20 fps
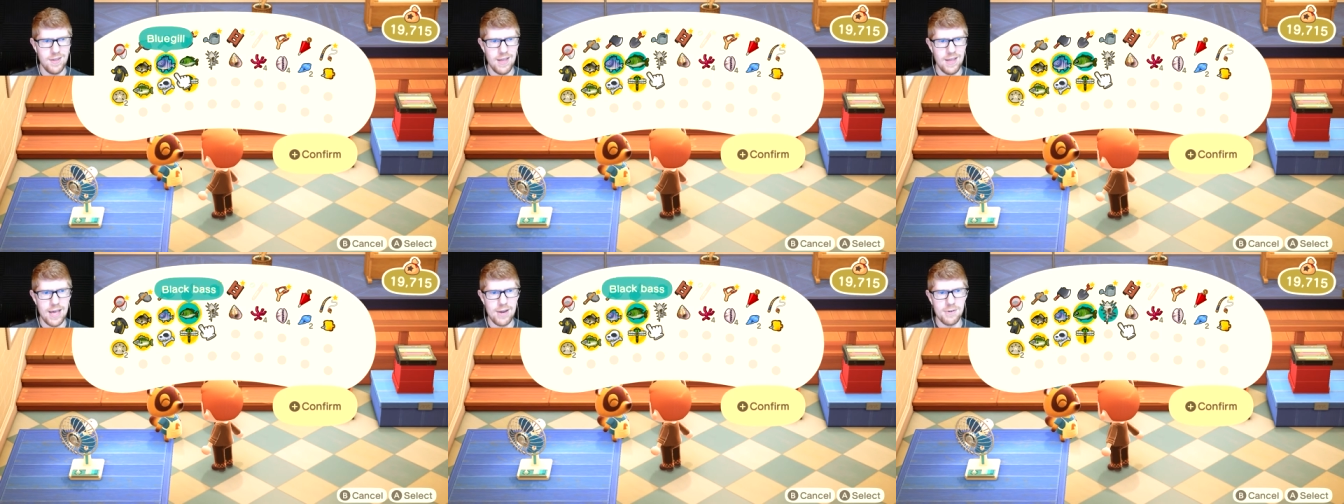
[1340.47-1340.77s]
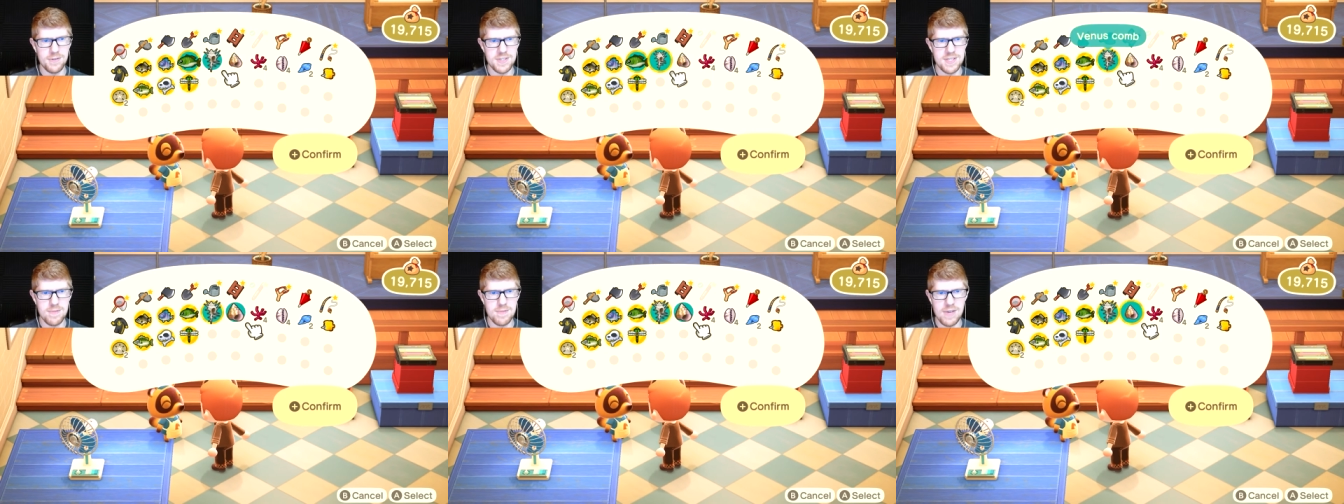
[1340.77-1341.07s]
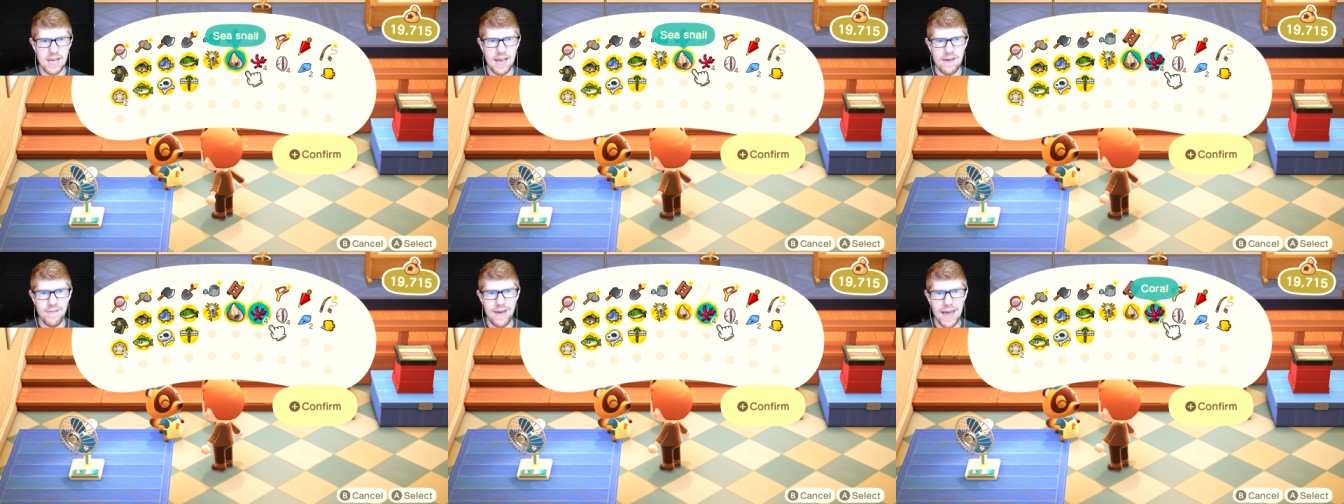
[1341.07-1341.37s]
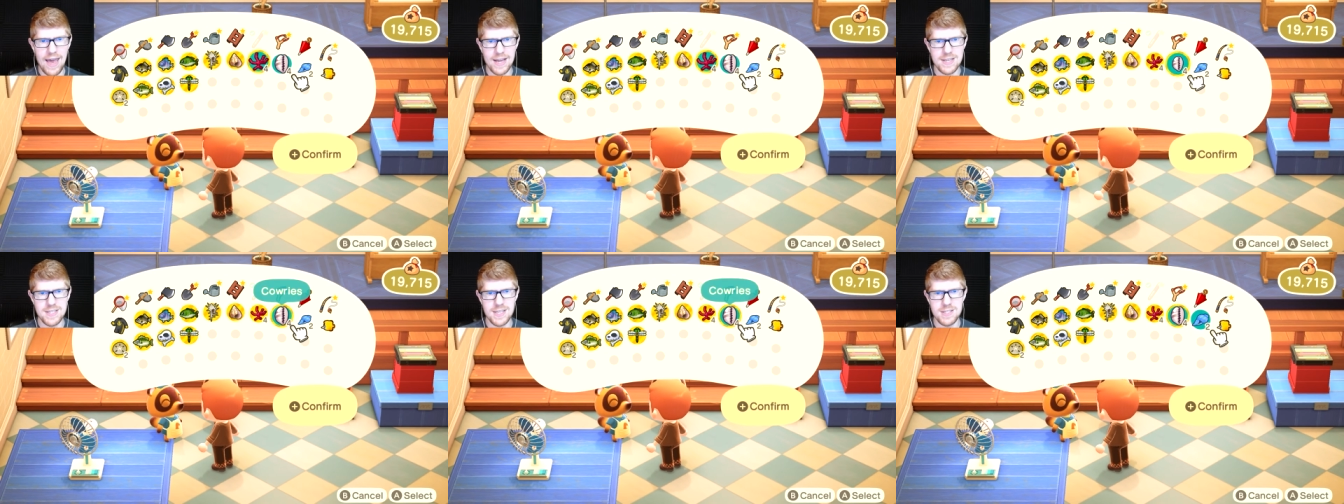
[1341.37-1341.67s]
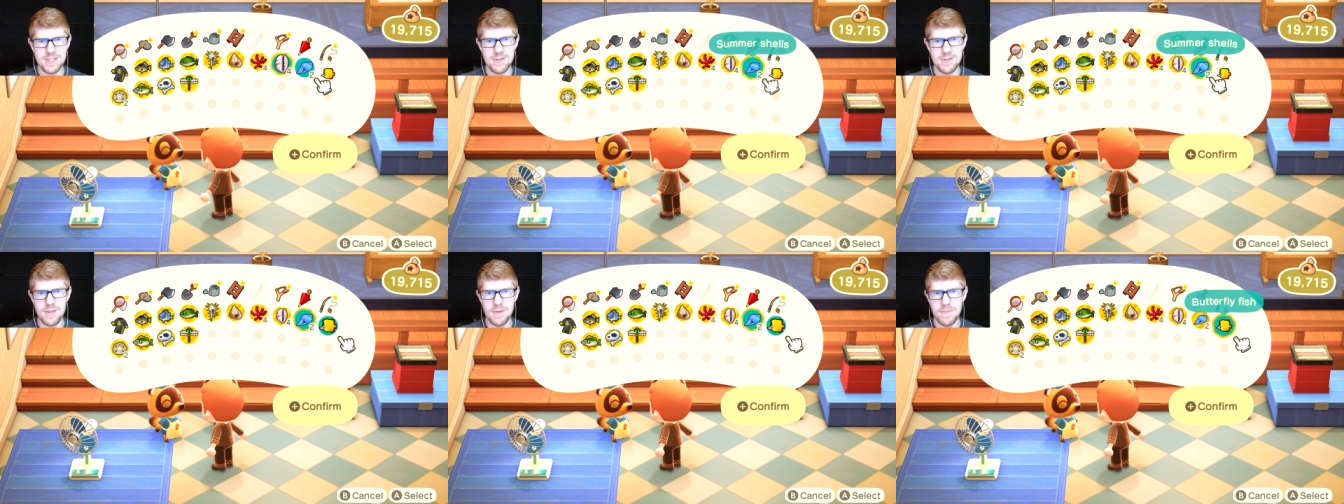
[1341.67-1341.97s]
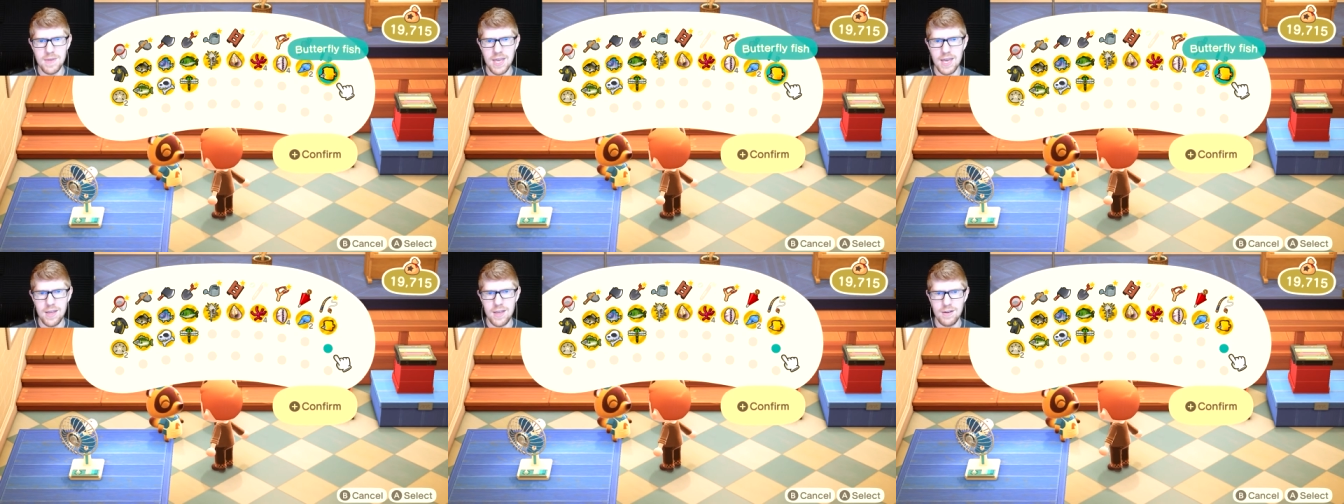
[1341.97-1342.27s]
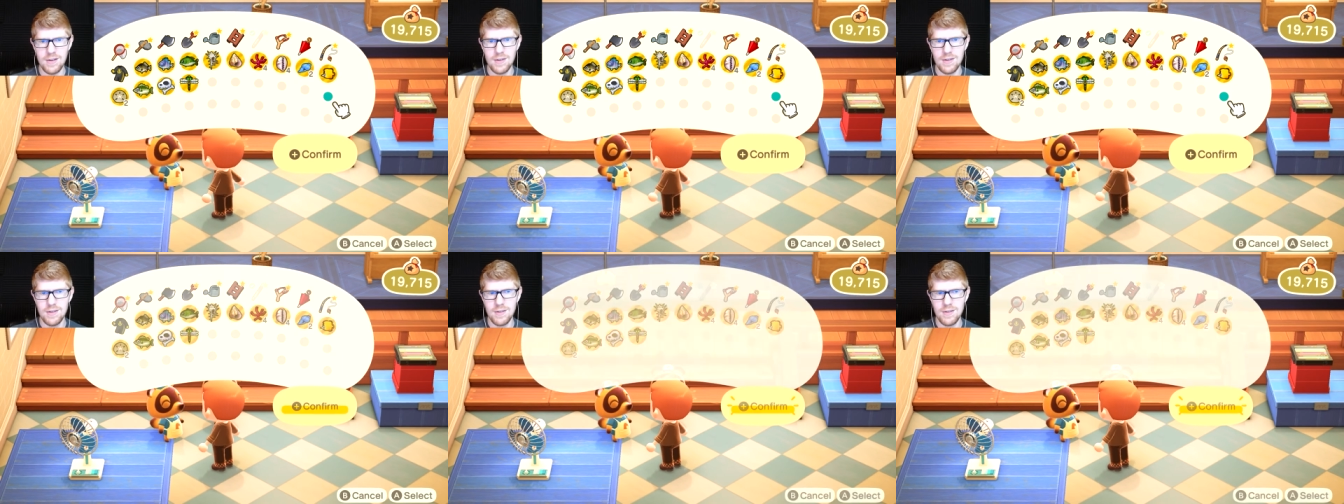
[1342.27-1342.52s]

I don't seem to have access to them yet.